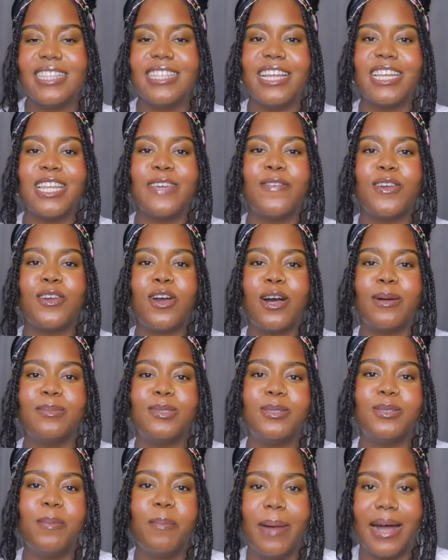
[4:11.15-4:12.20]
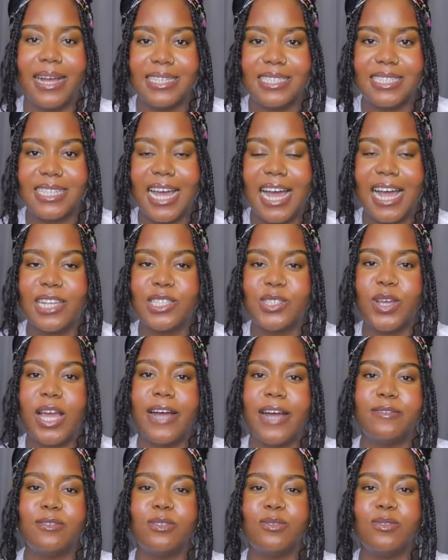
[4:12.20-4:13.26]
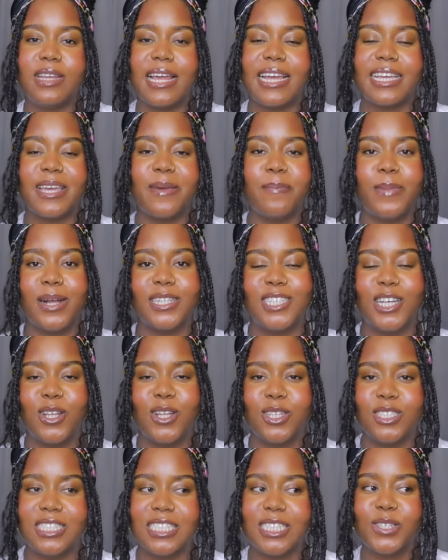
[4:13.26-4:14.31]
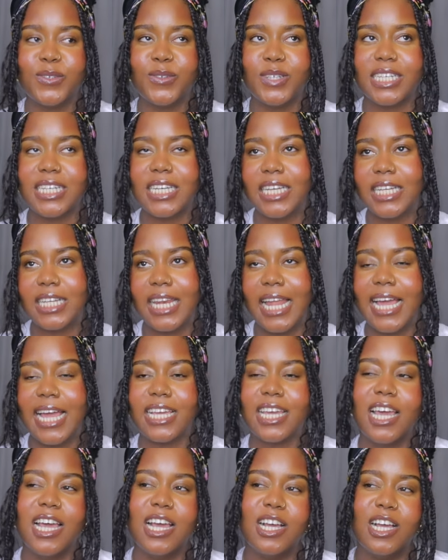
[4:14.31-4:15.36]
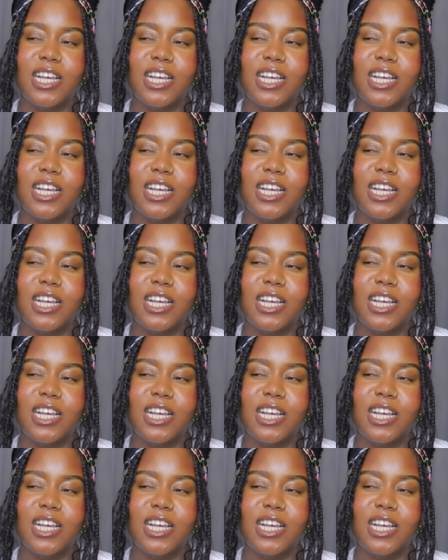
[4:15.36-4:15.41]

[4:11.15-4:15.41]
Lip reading: Then if it comes to master's, you have to do like a bachelor's degree in like